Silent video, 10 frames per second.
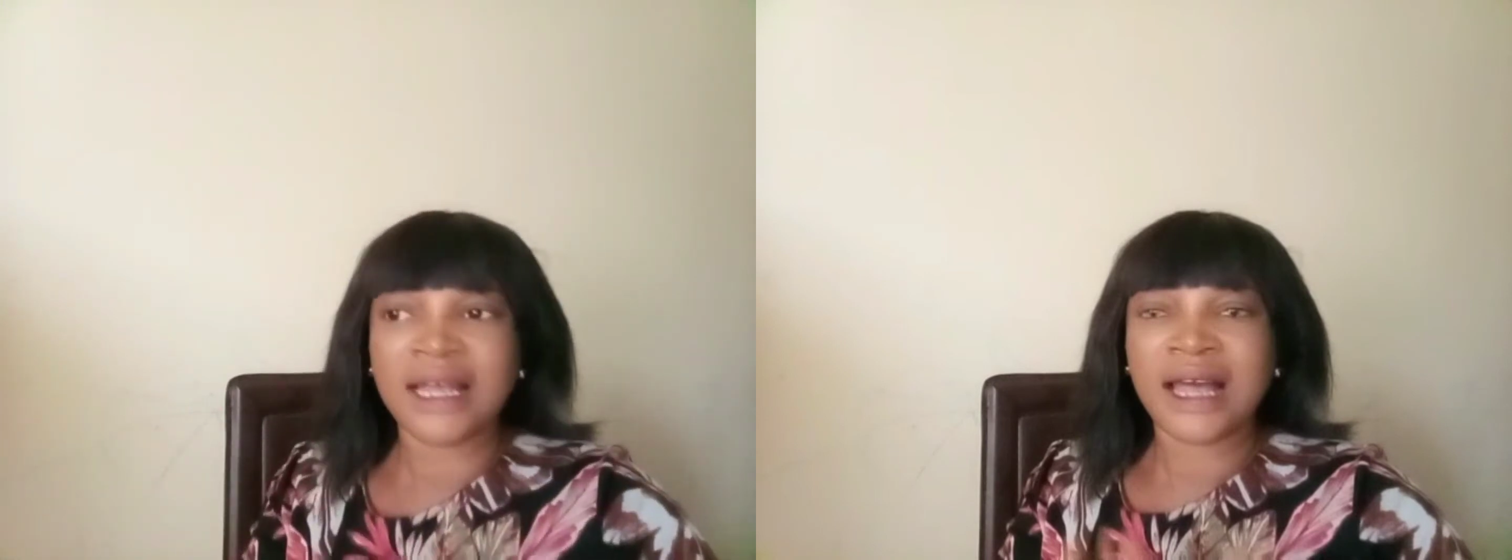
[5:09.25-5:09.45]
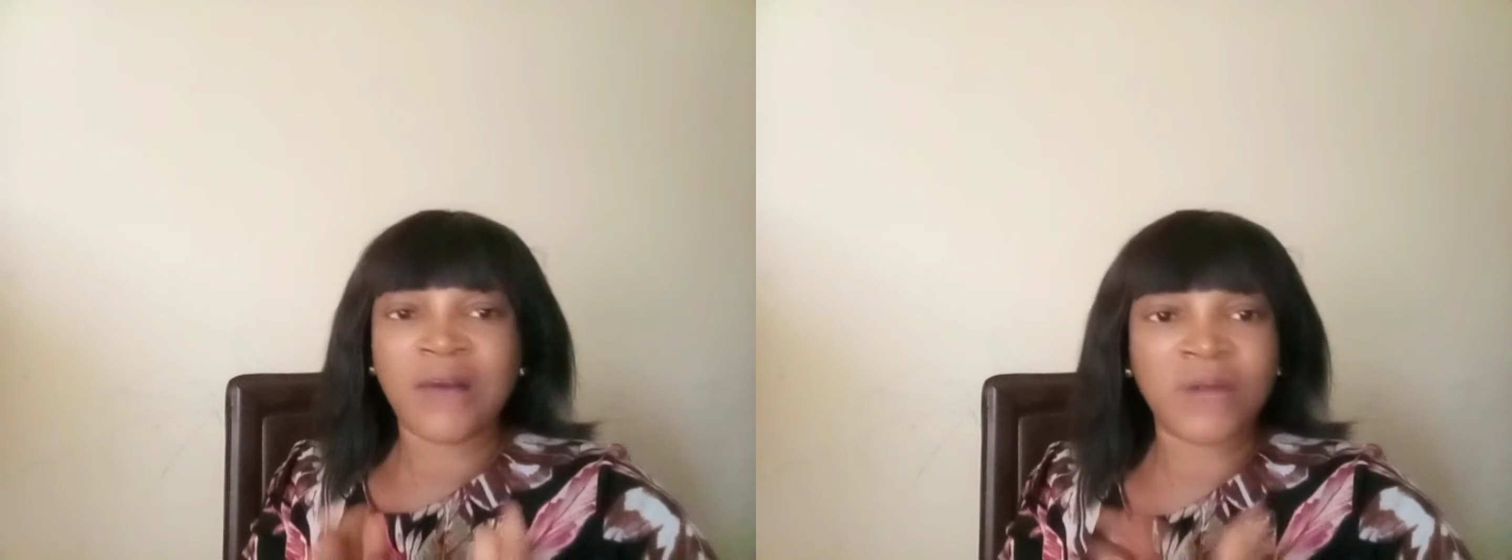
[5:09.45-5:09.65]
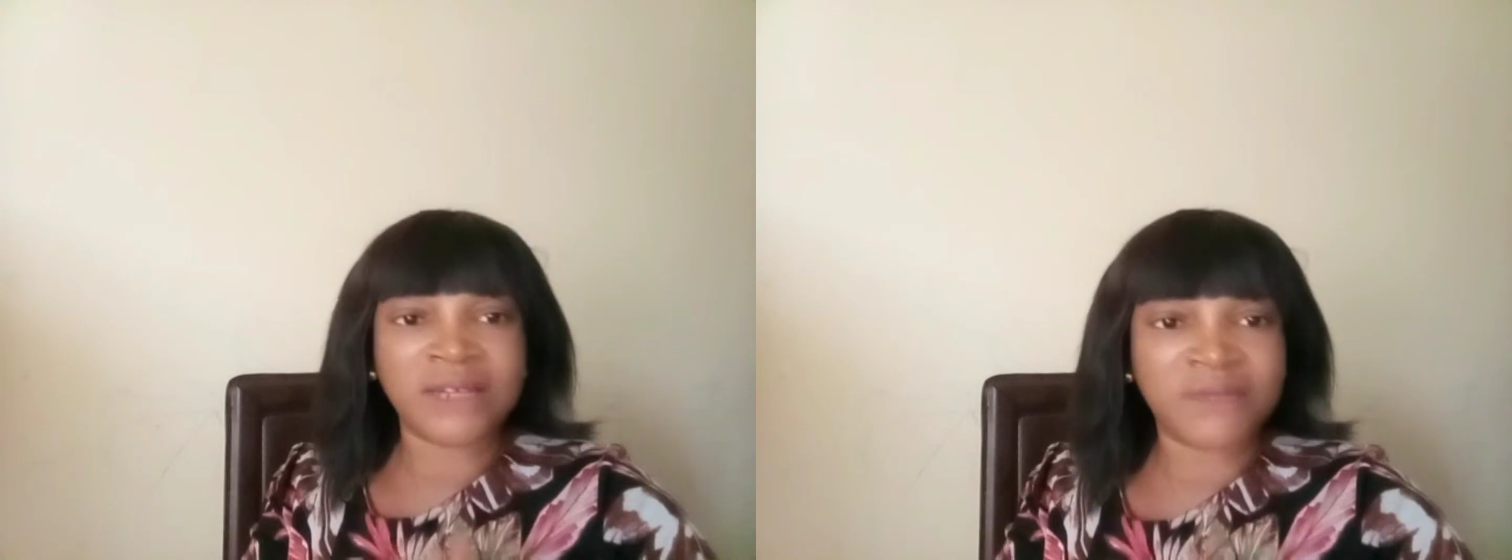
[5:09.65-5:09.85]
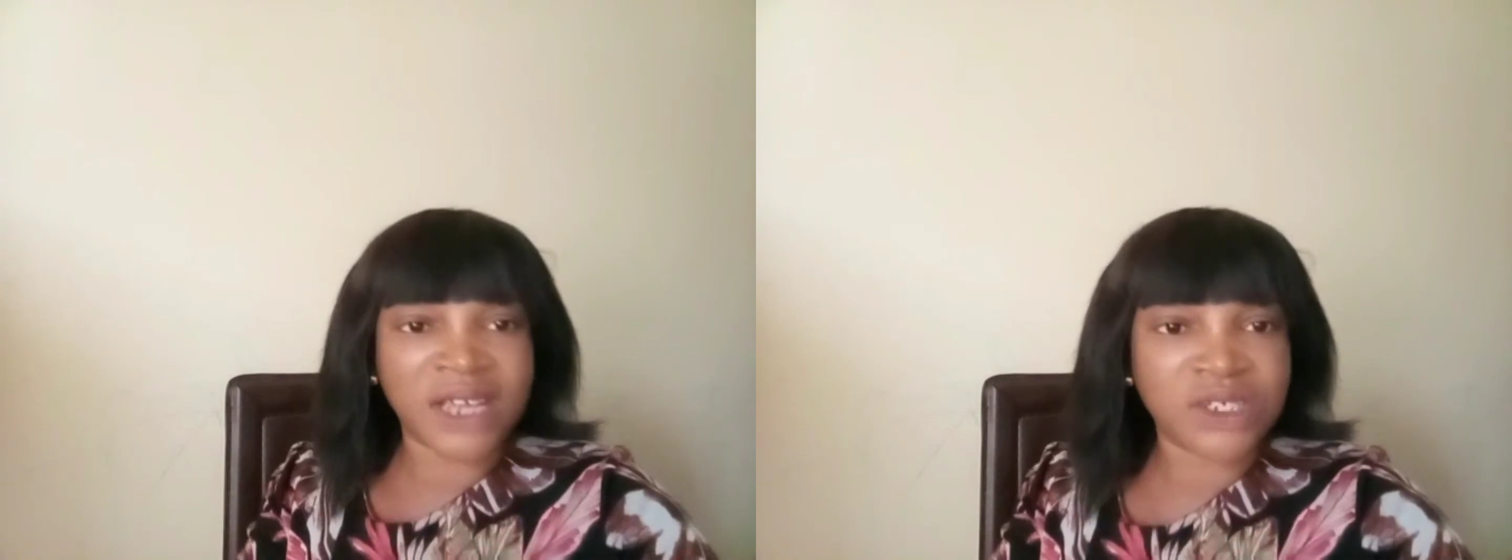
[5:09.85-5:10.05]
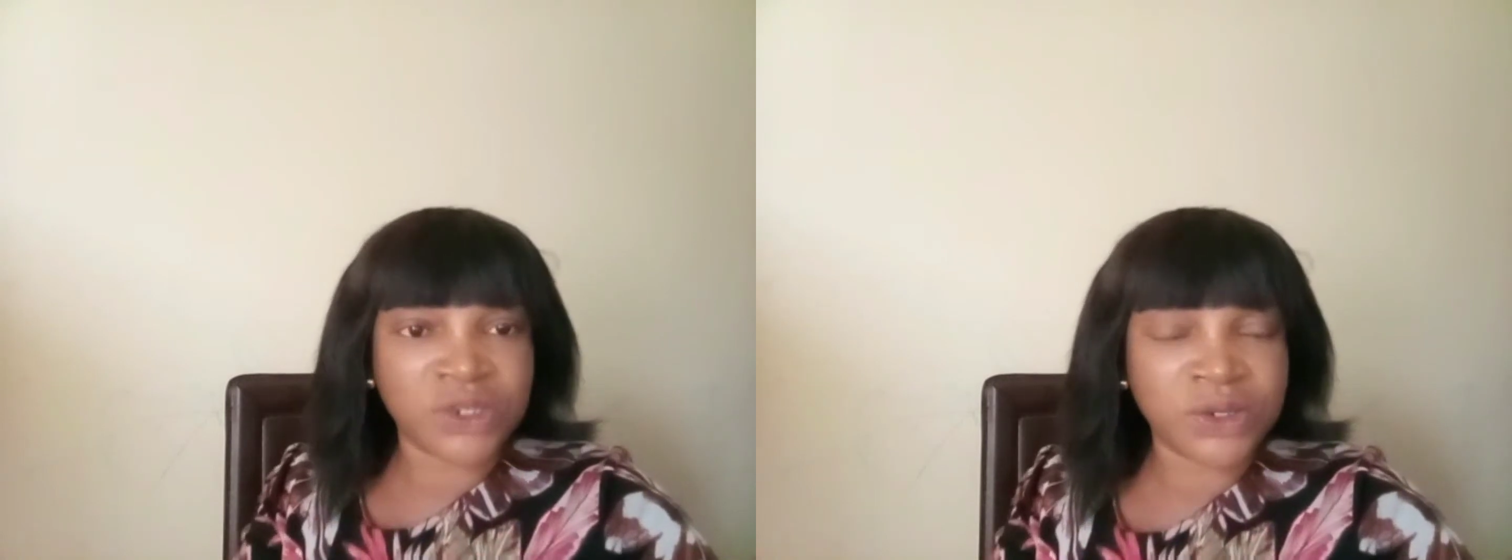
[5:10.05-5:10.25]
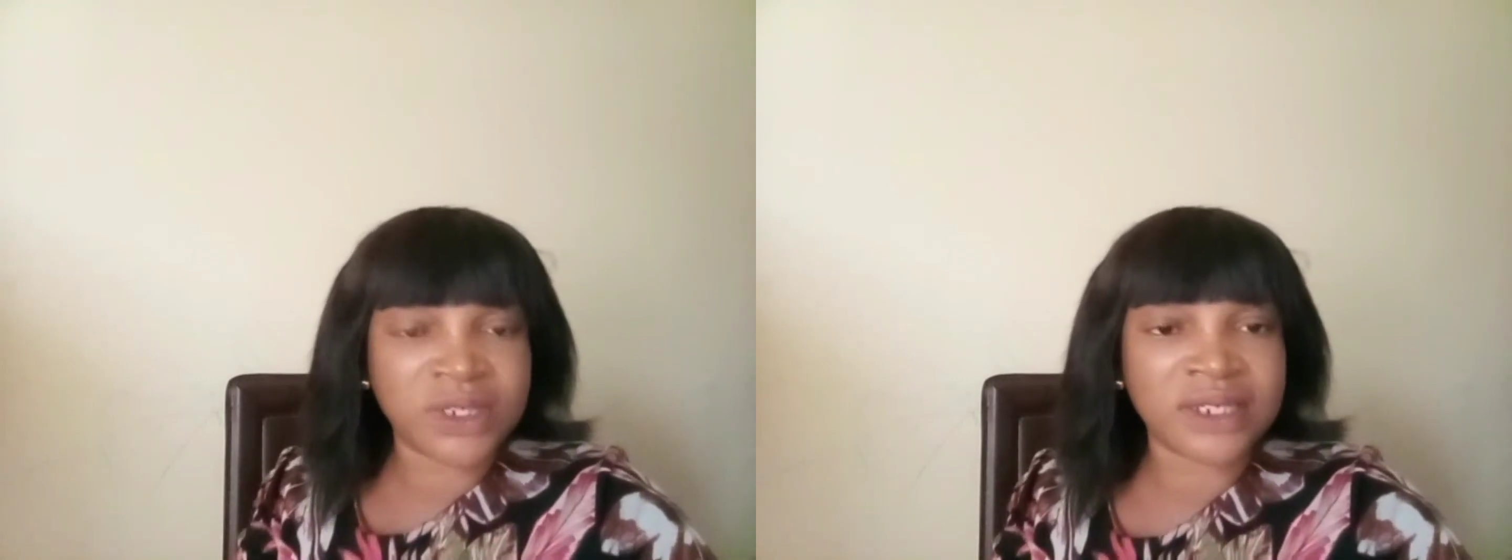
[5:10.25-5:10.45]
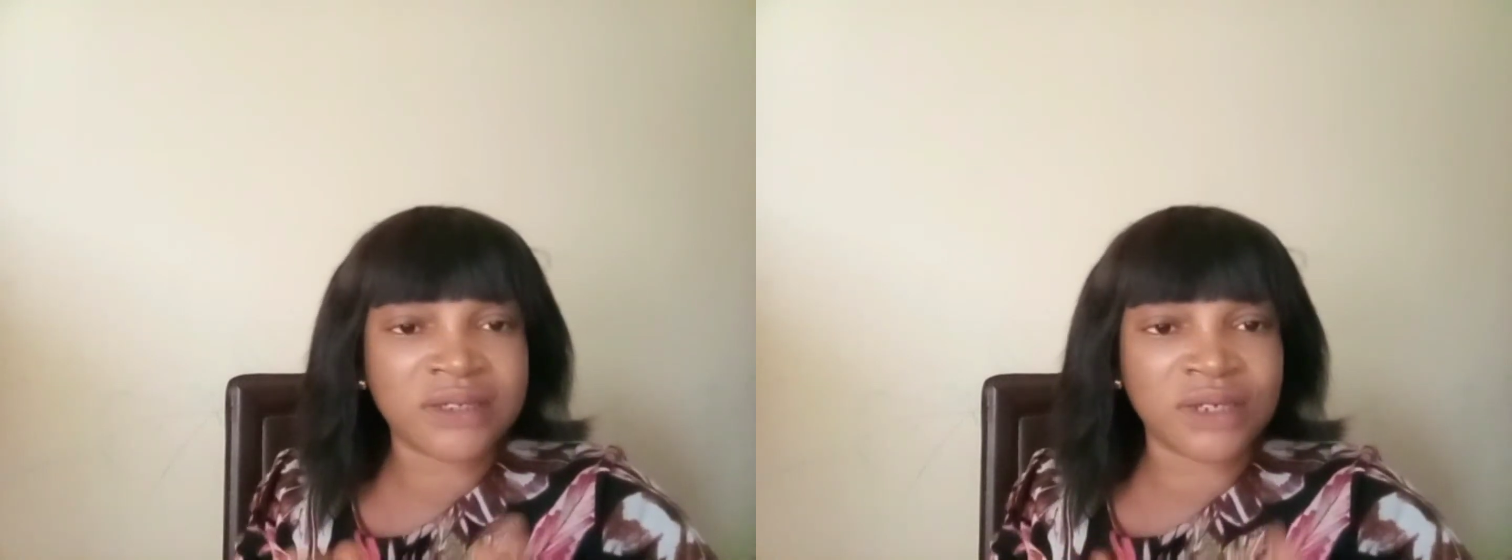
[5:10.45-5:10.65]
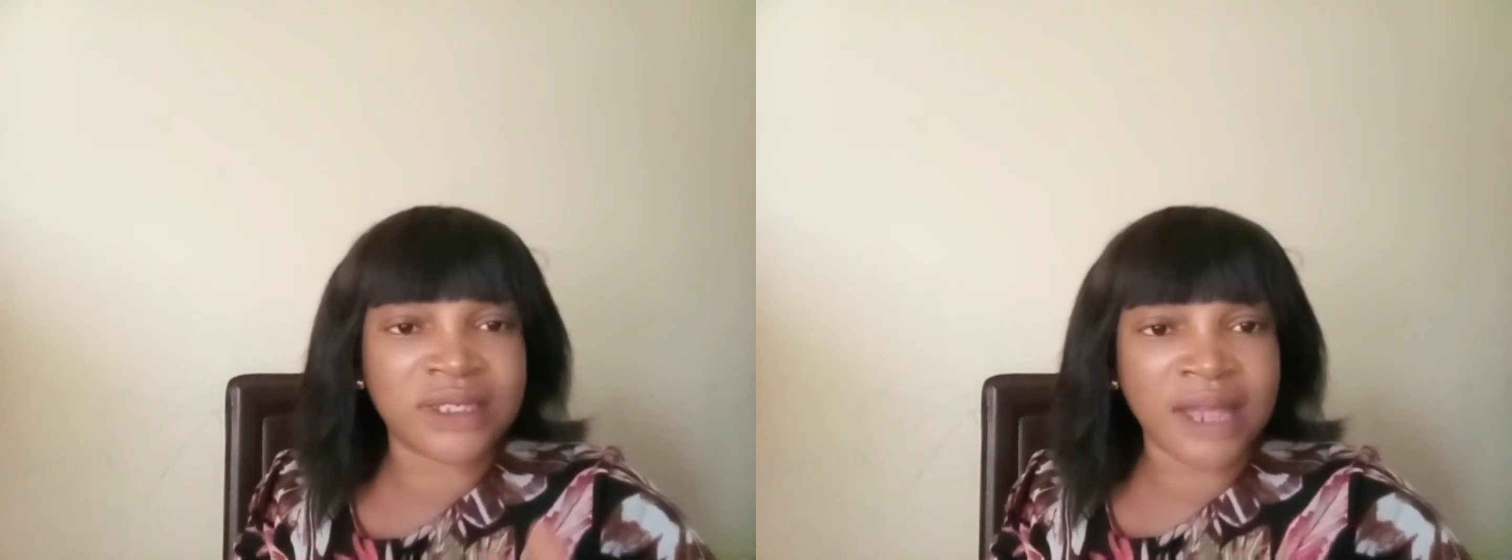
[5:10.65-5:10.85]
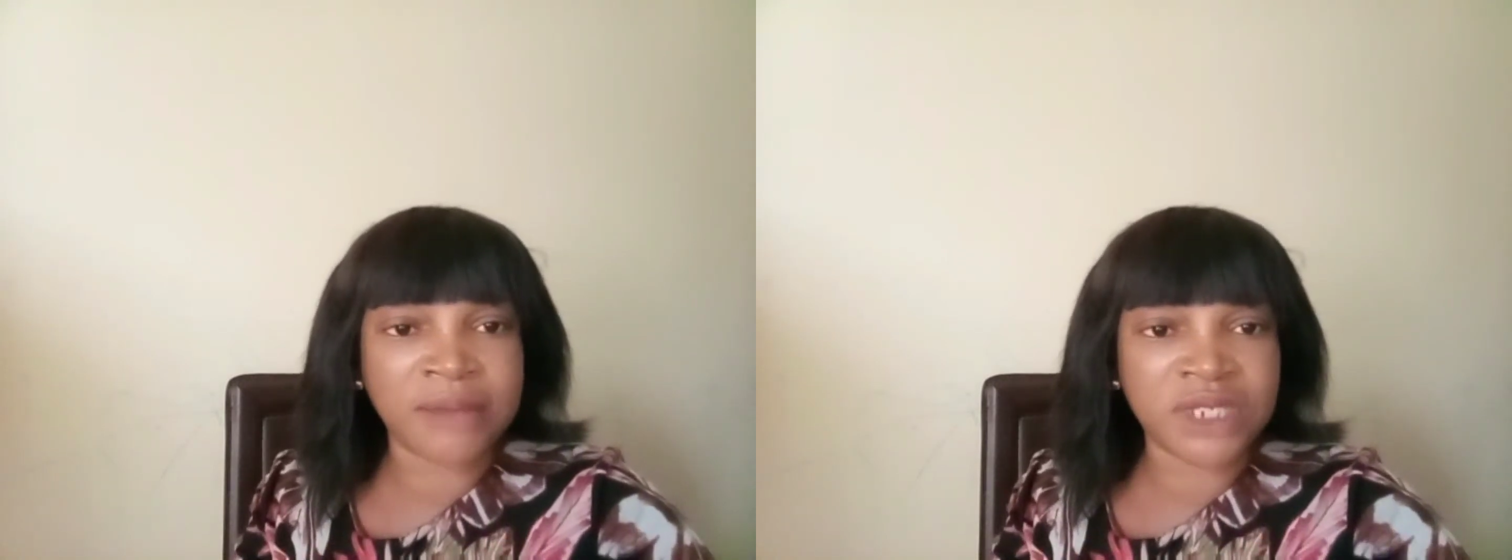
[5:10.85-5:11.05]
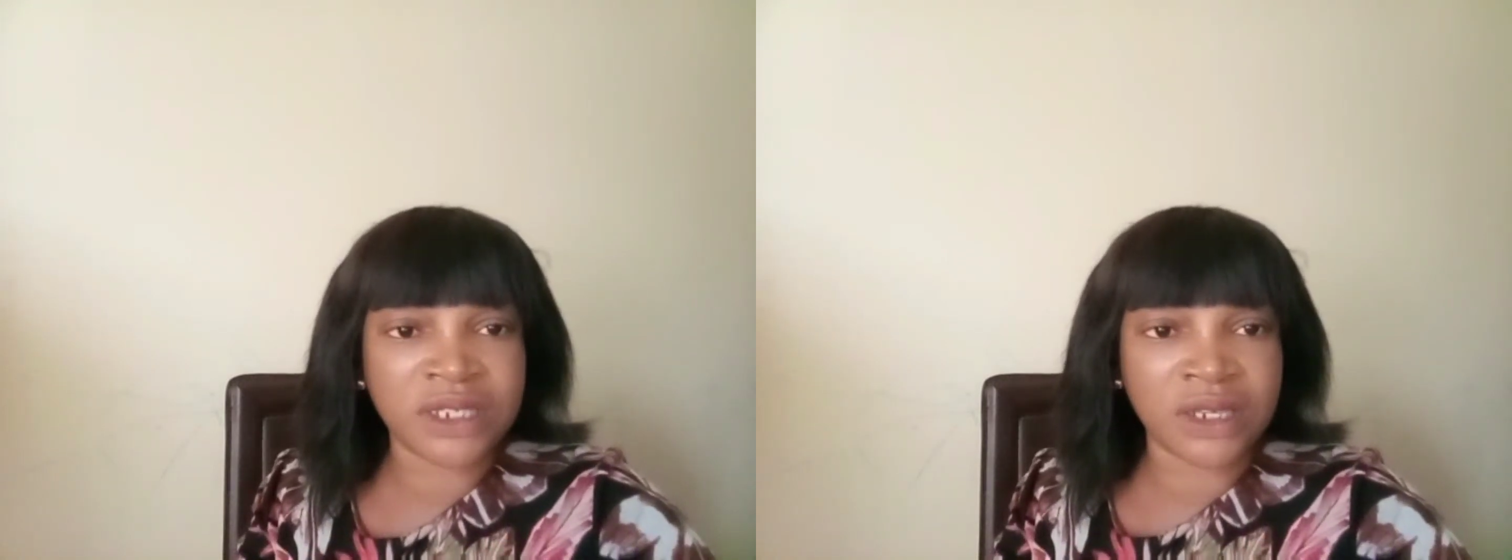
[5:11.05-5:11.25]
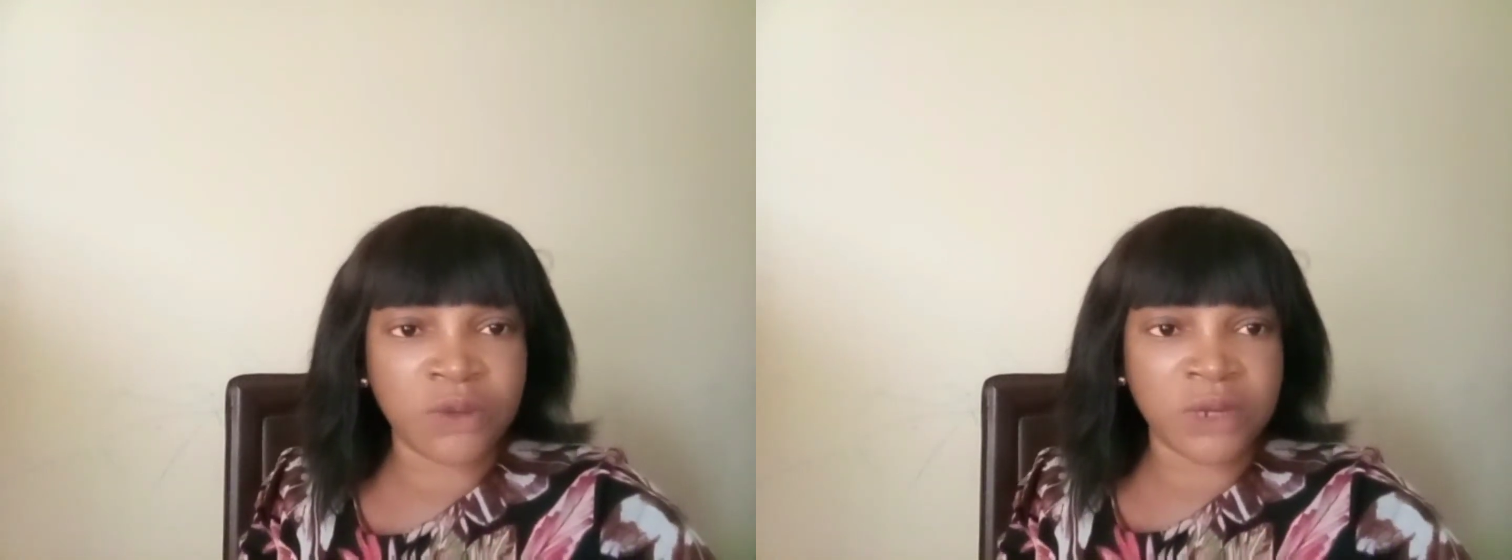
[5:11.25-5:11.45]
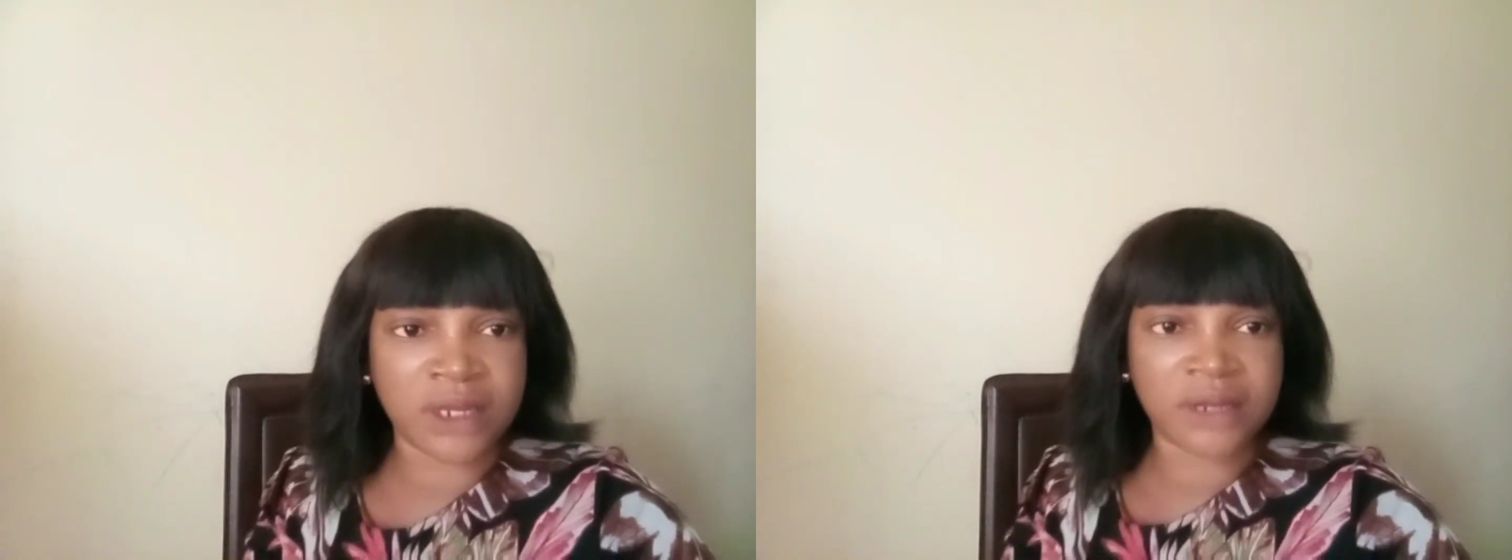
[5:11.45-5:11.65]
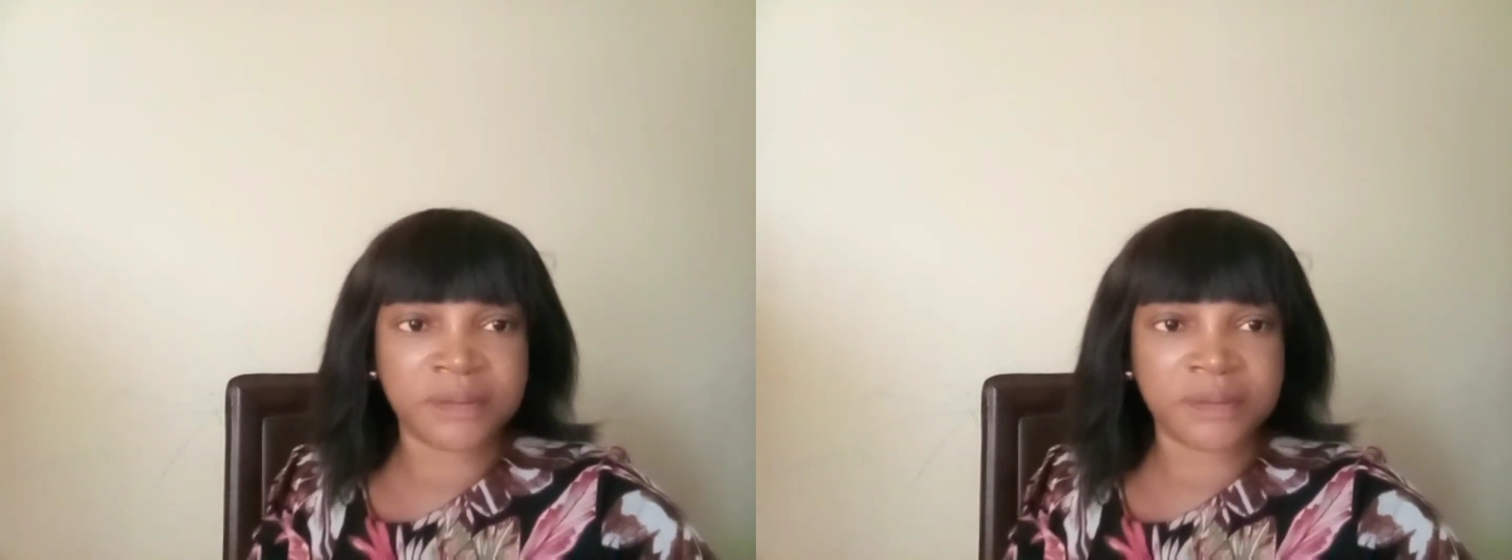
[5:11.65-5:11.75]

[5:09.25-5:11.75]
I would advise you use it three times in a week.